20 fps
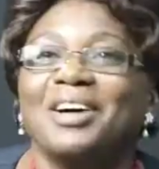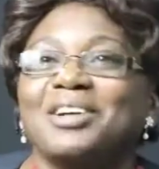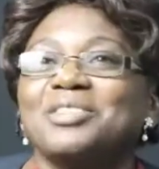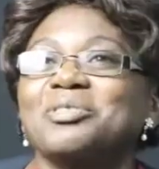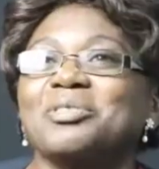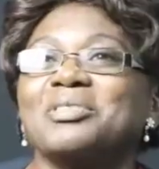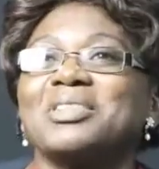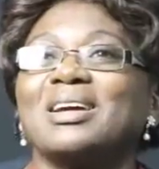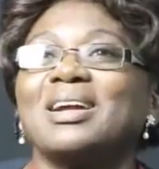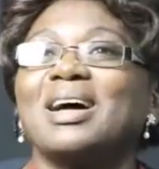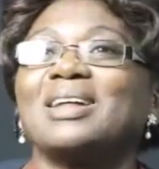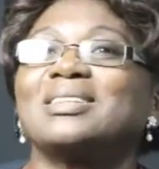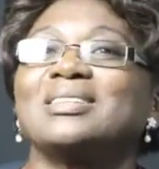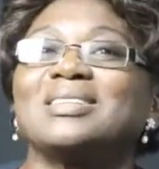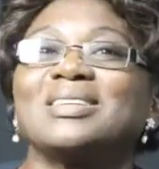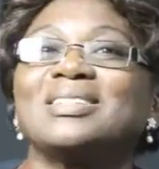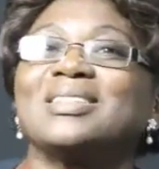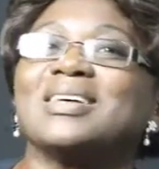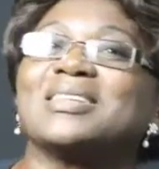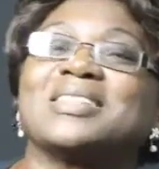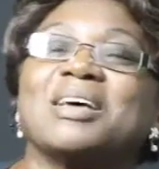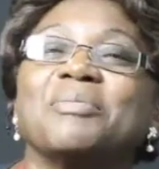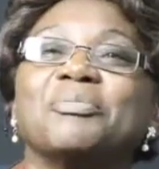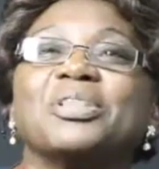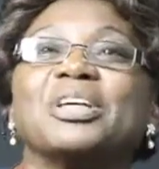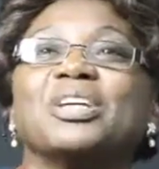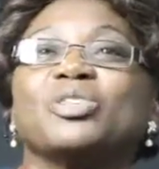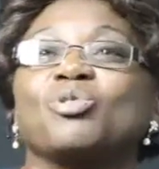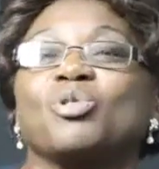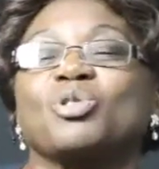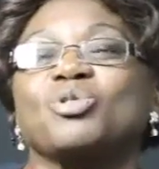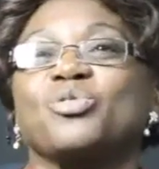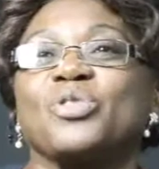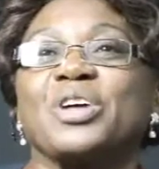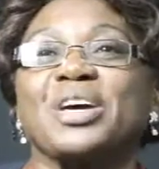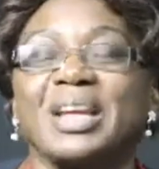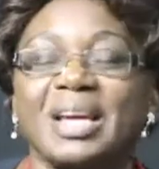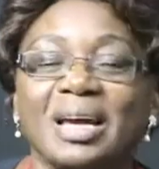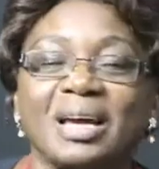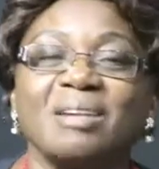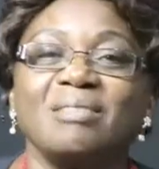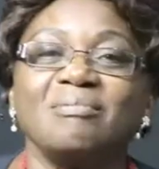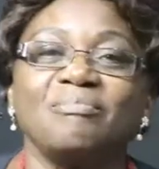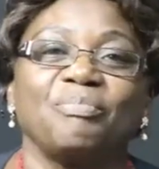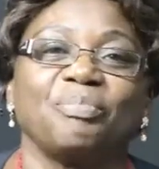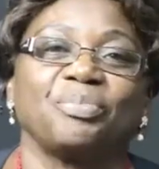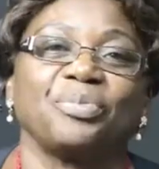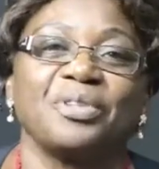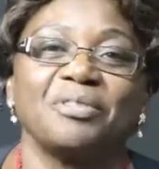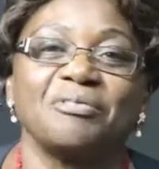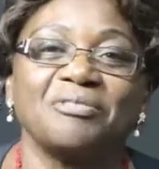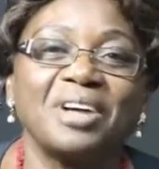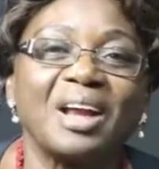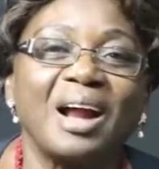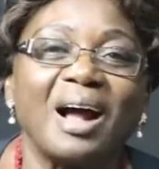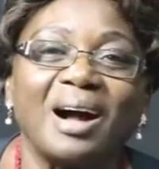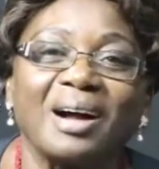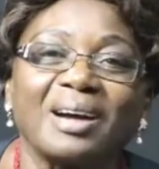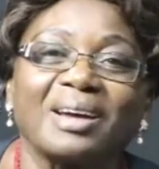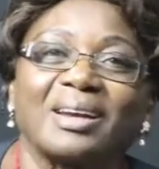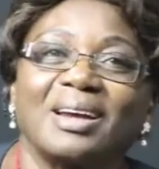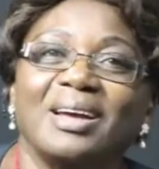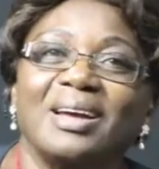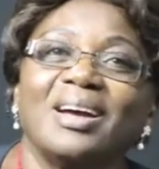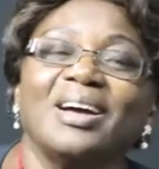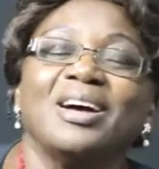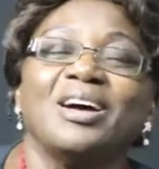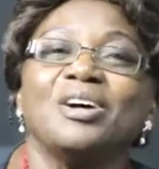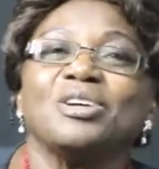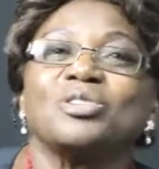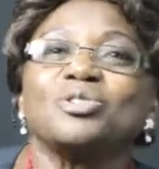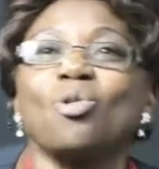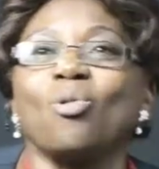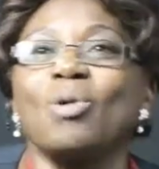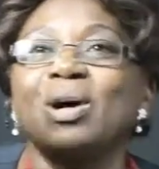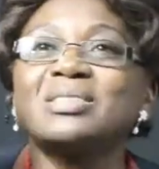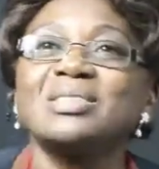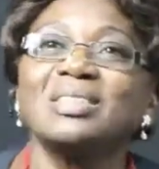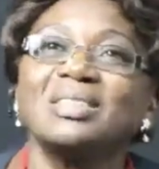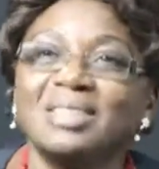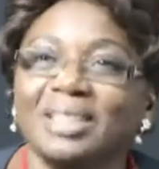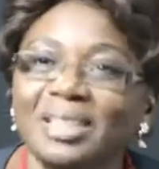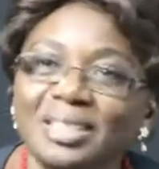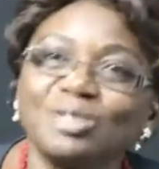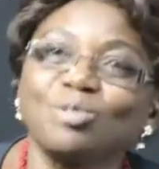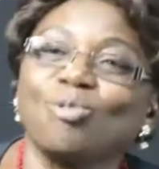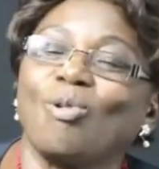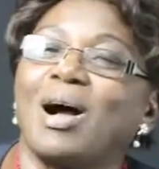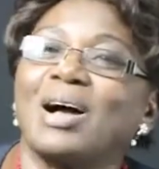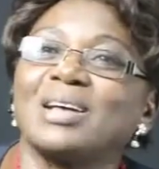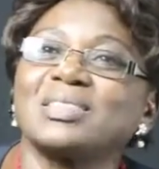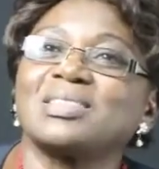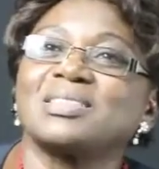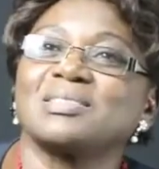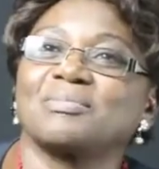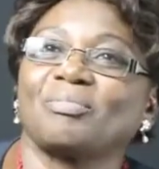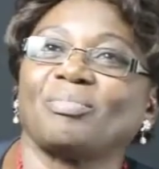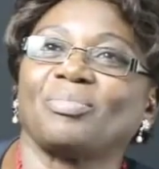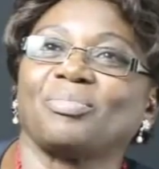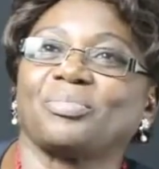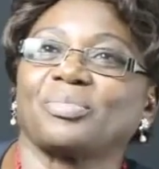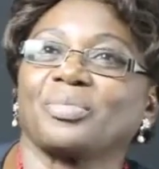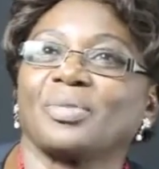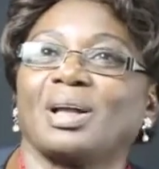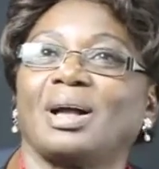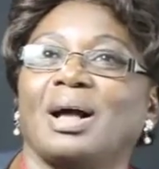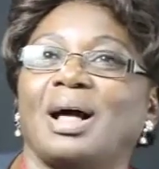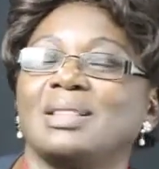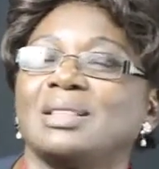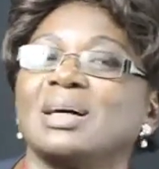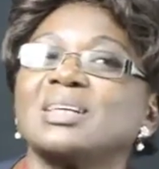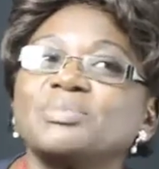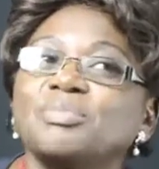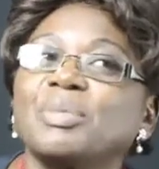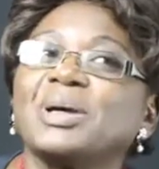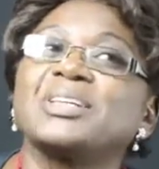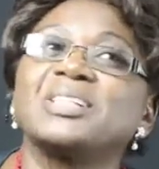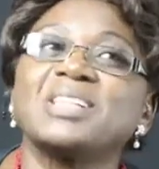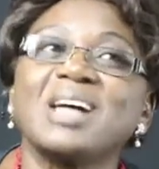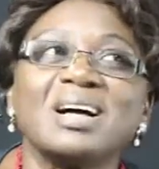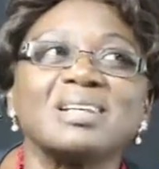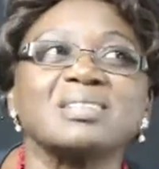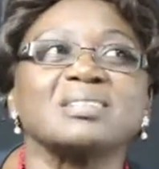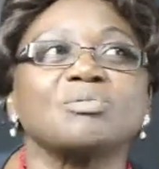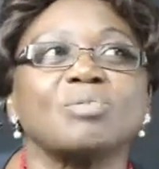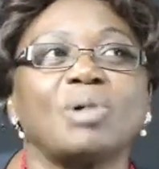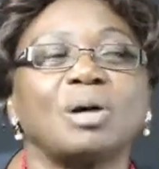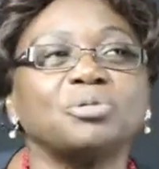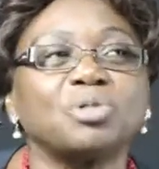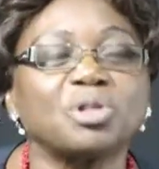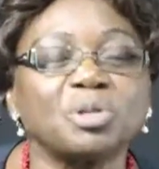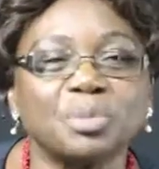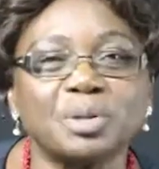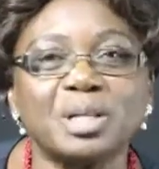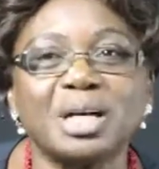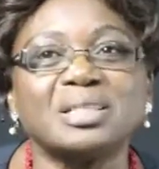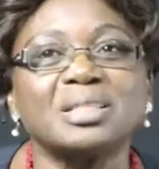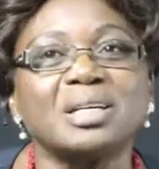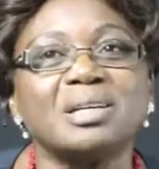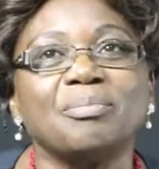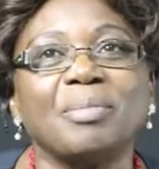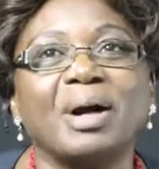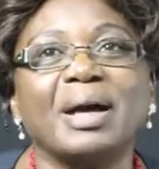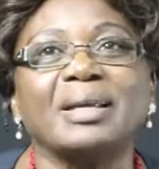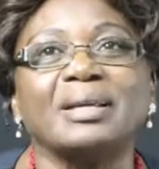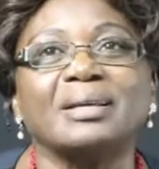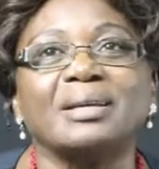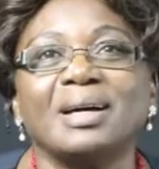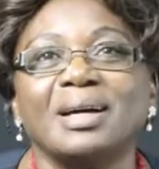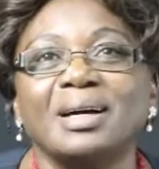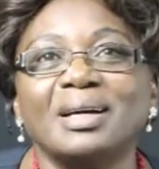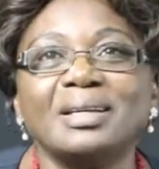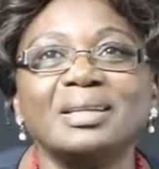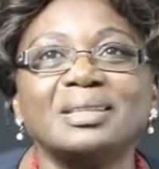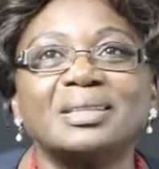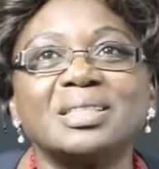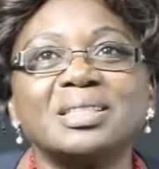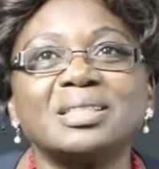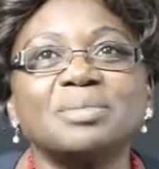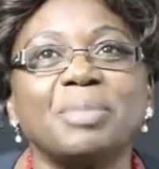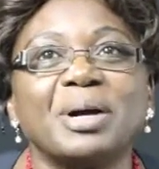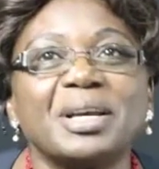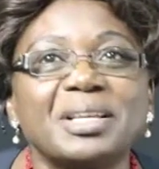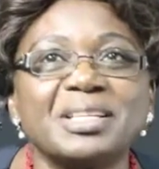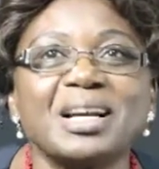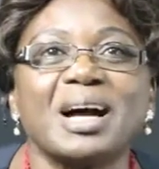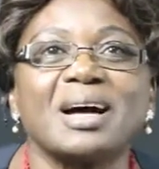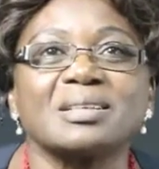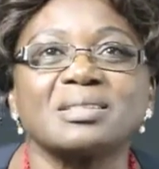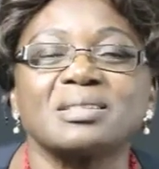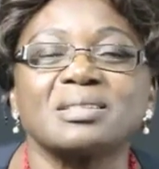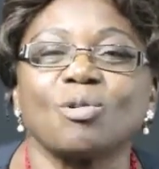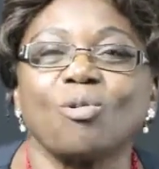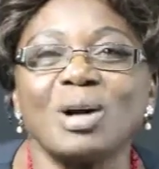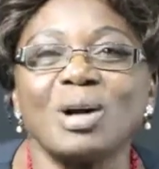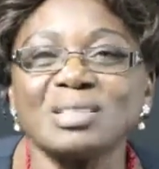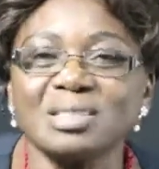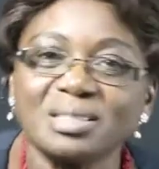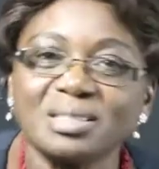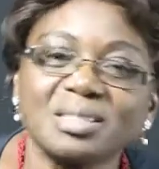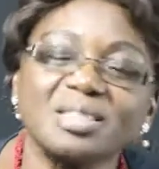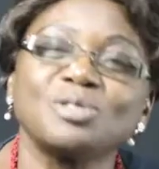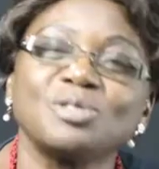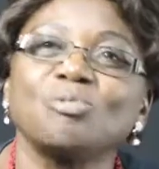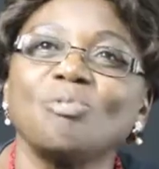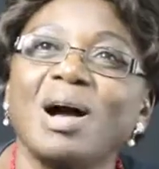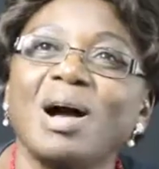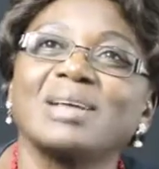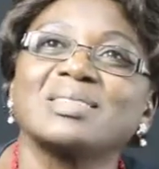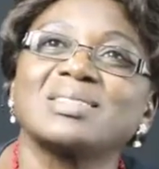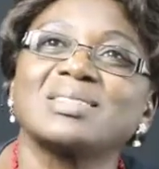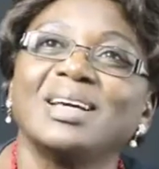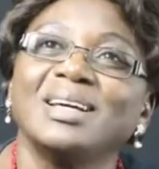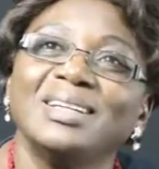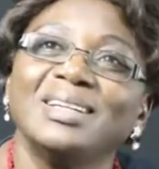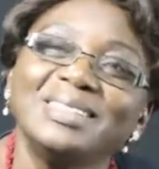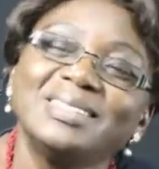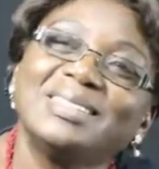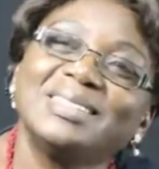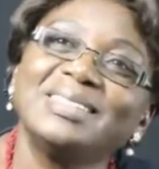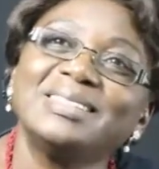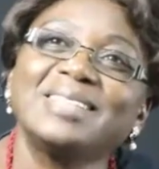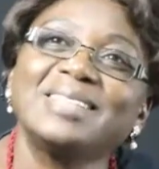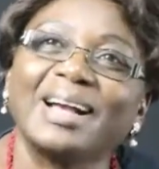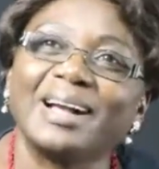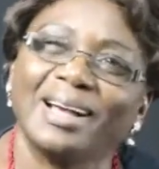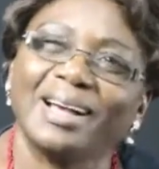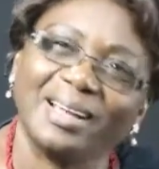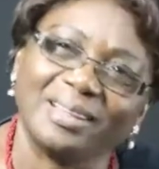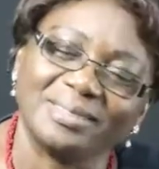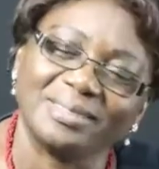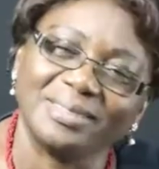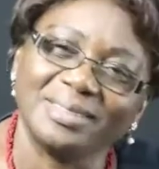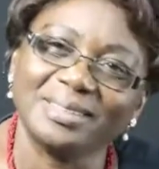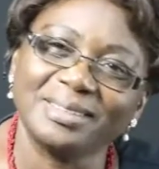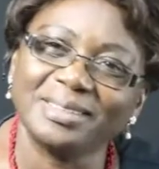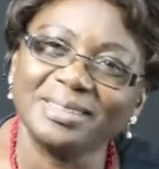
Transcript: So the rat did the same thing. It was very, very hungry. So once it hit once, and that's by chance, we have to keep that in mind. It hit by chance. Once it hit once, it hit again.